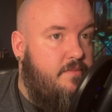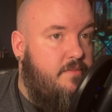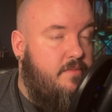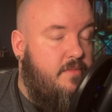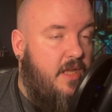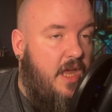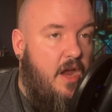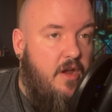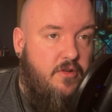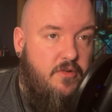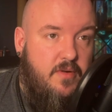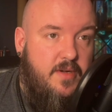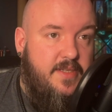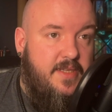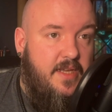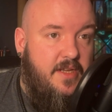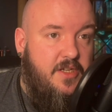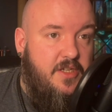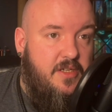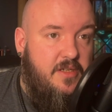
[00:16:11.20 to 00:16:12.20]

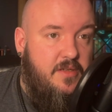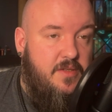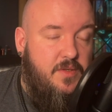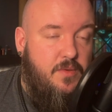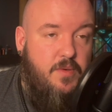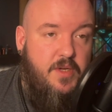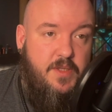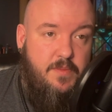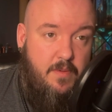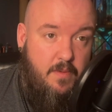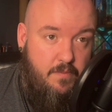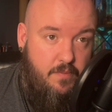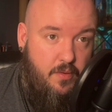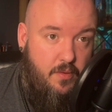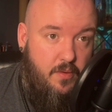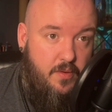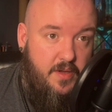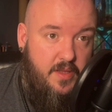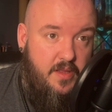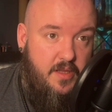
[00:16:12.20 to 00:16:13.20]
characterization has always been
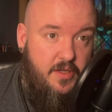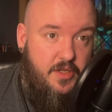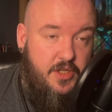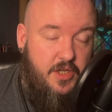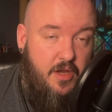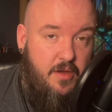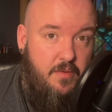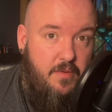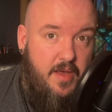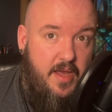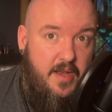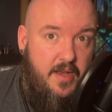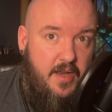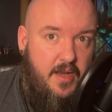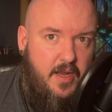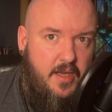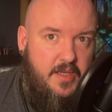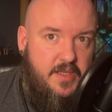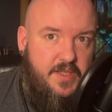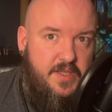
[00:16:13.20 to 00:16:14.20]
poor in this show, and it
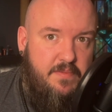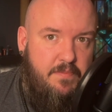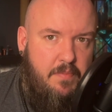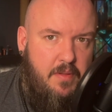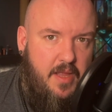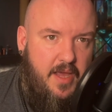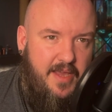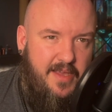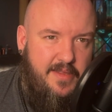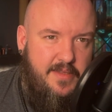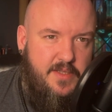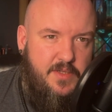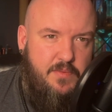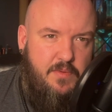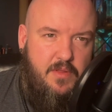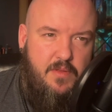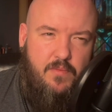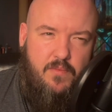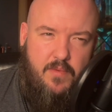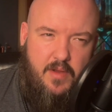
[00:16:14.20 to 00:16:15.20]
explains
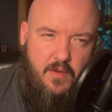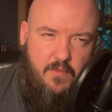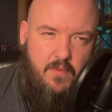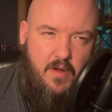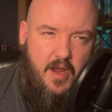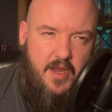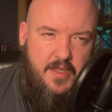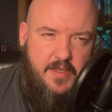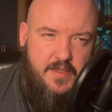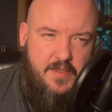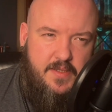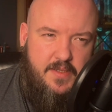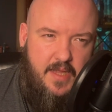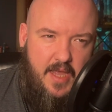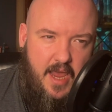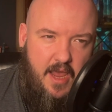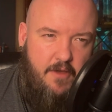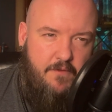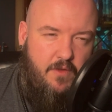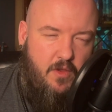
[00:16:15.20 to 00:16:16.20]
with the rewrites, the
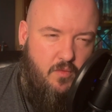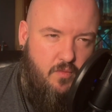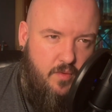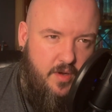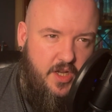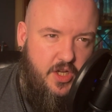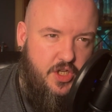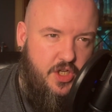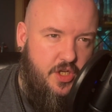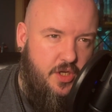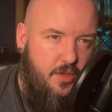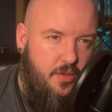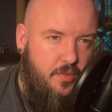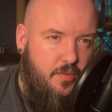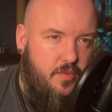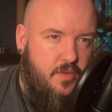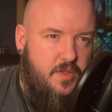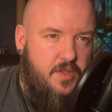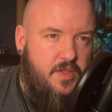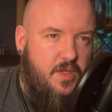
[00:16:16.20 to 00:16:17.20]
heavy
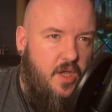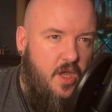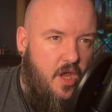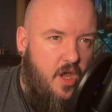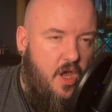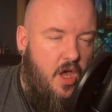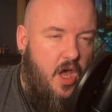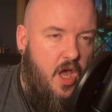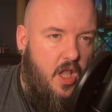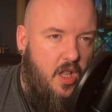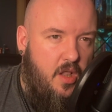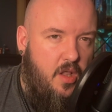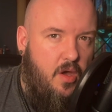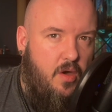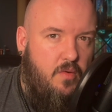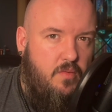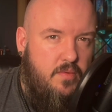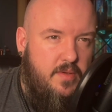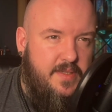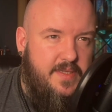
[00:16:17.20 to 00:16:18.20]
reshoots, a
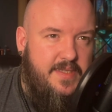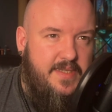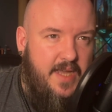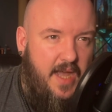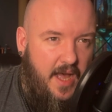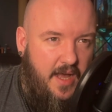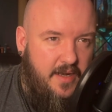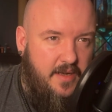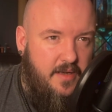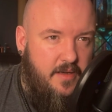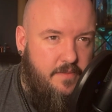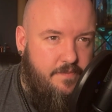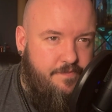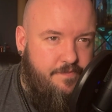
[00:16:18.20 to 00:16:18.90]
lot was done.